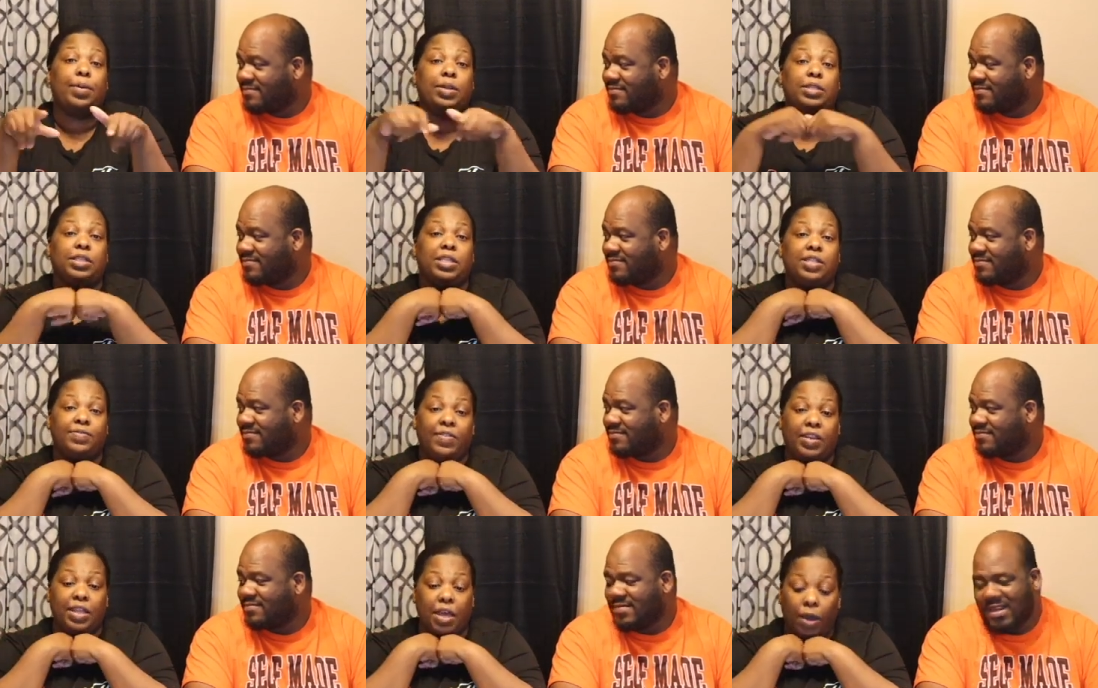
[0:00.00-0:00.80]
Speaker 1: on into this
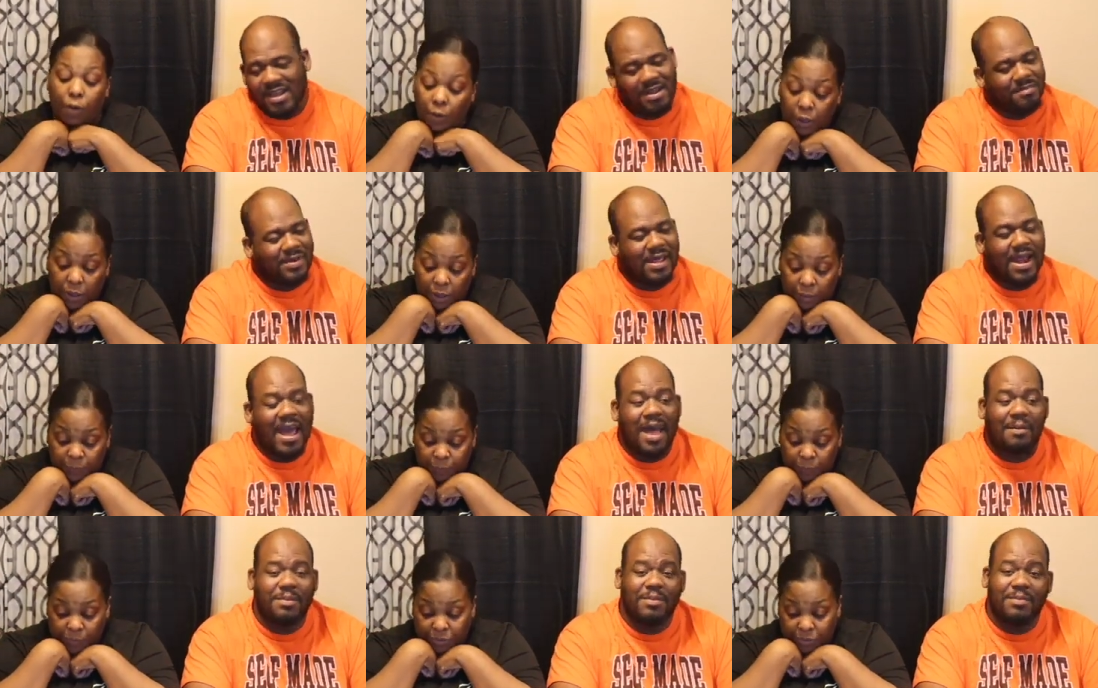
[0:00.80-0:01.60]
video.
Speaker 2: I'm not
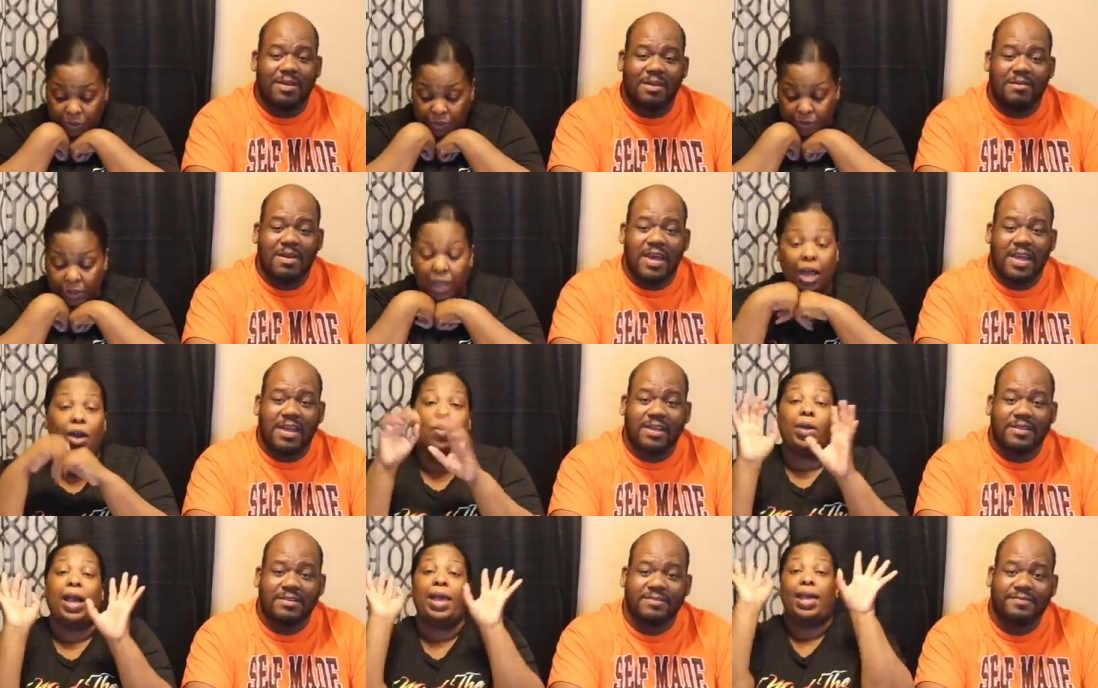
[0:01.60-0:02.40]
hopping, but okay.
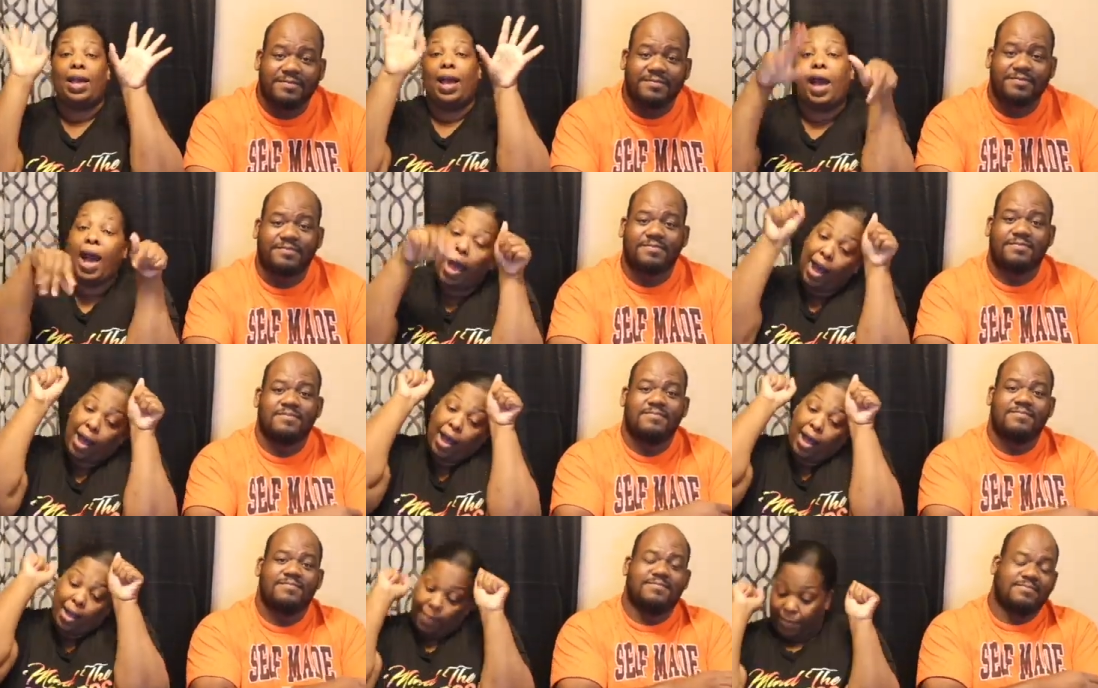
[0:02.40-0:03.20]
Speaker 1: Okay,
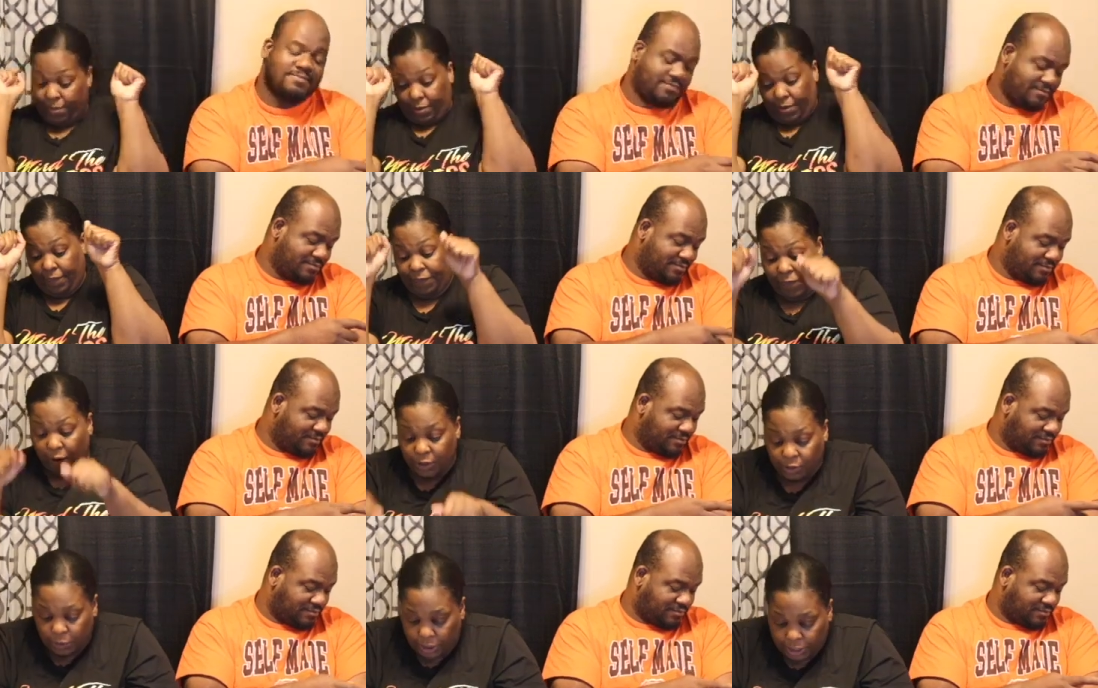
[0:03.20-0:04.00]
hop.
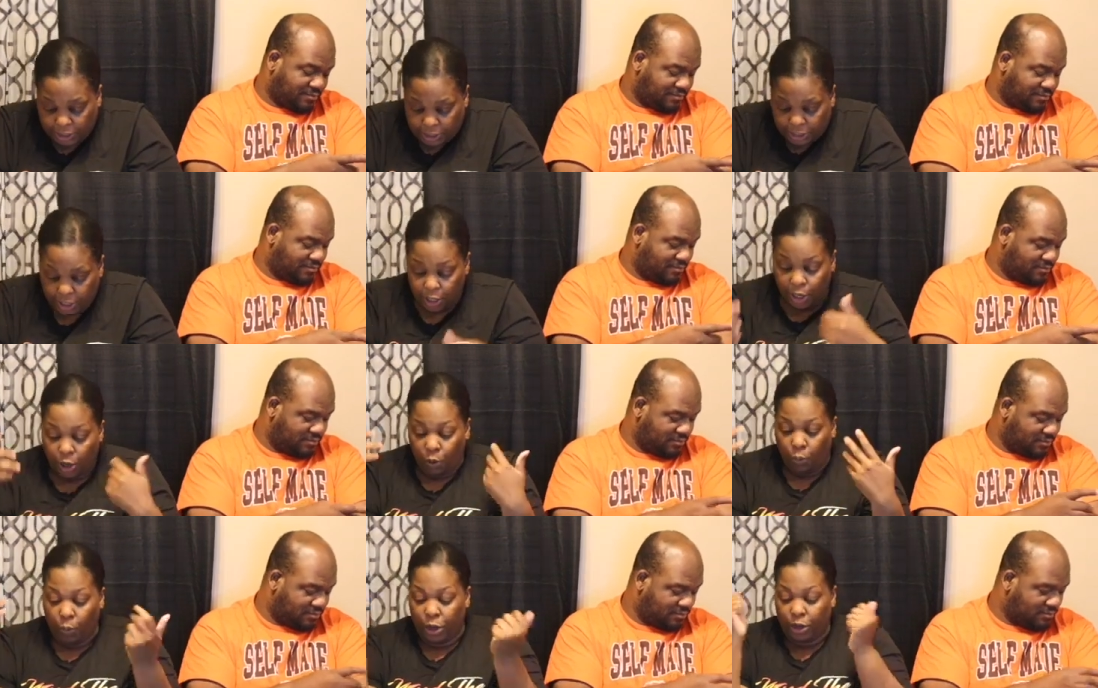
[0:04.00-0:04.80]
First question:
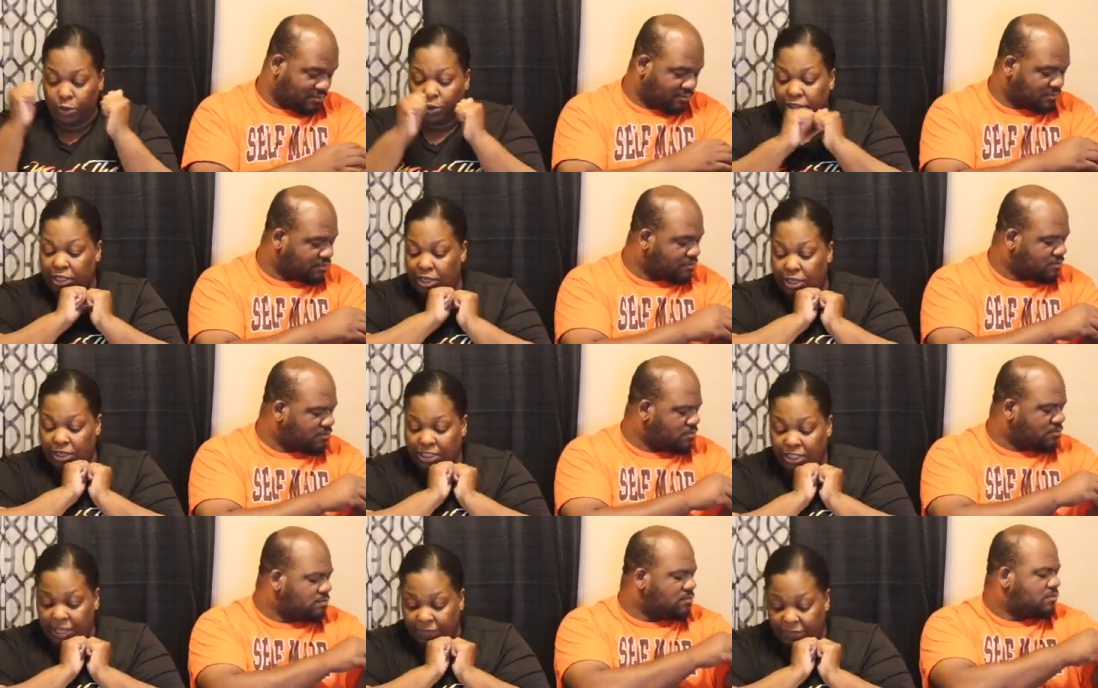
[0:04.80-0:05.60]
where do you see
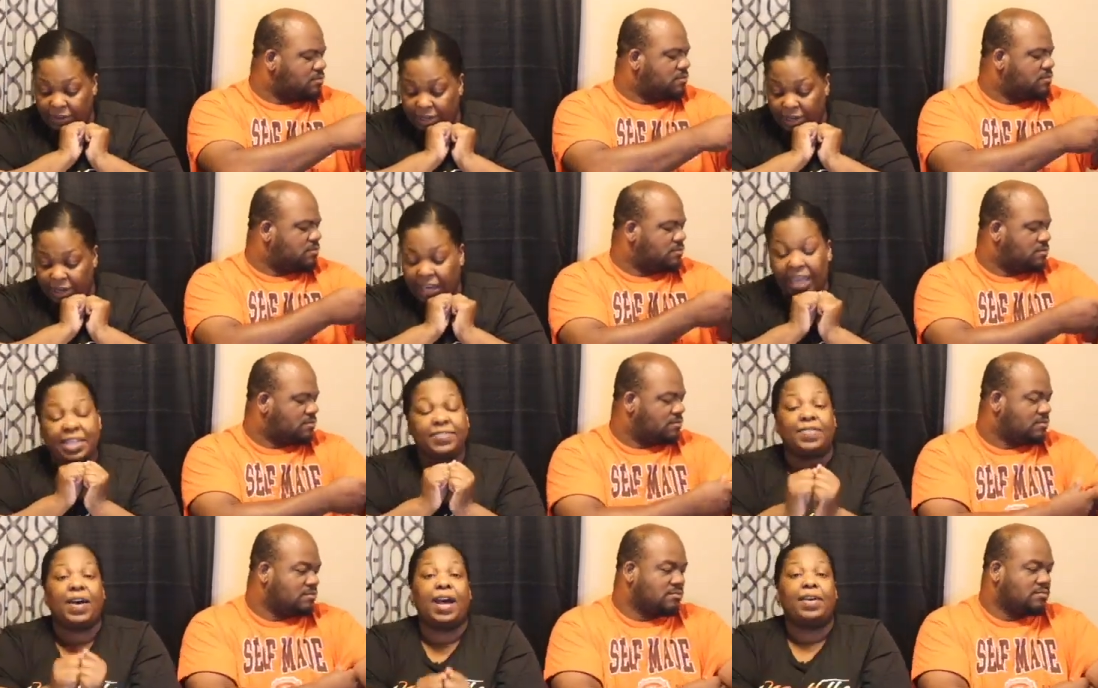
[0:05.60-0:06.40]
yourself in the
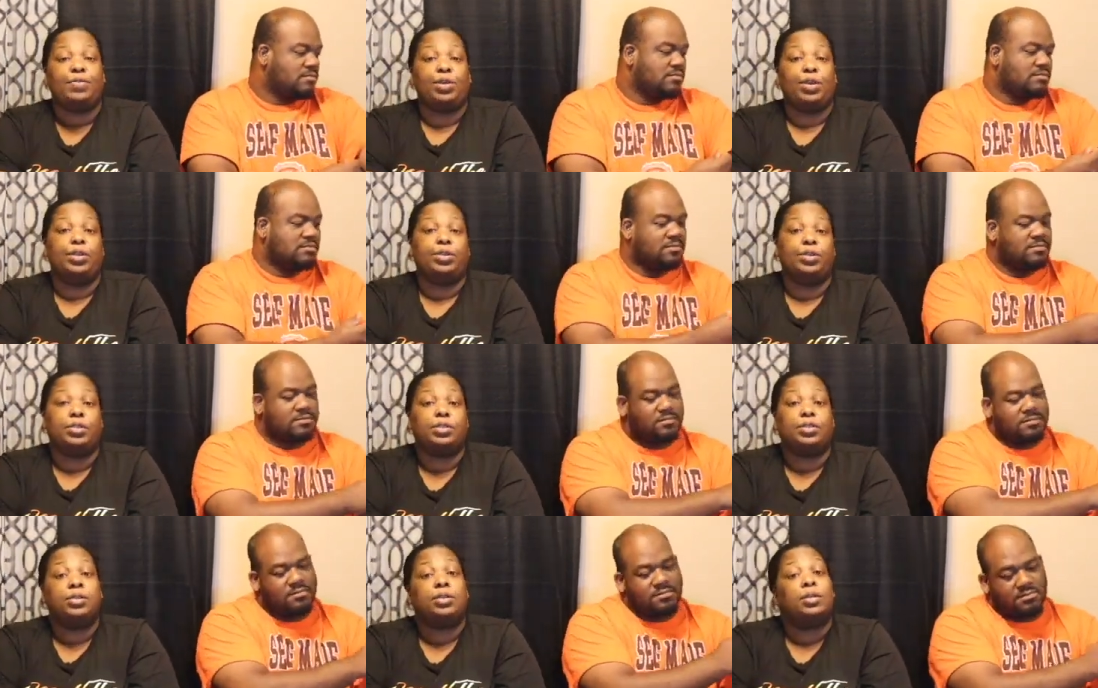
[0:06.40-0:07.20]
next 5
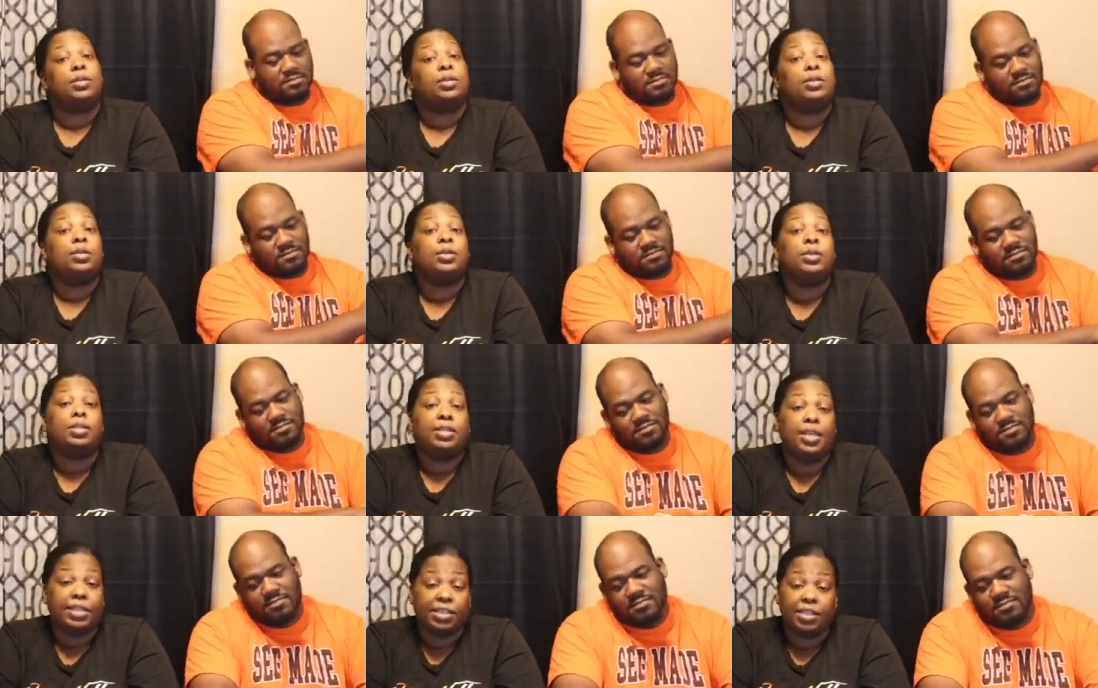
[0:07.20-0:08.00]
years?
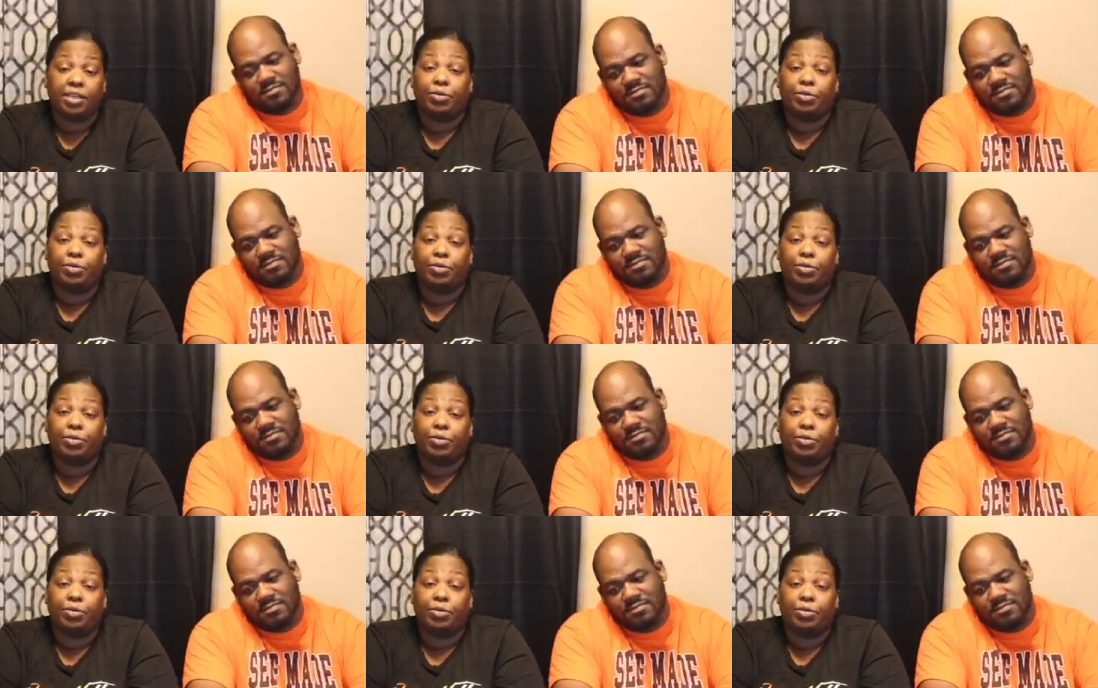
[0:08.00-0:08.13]
That's a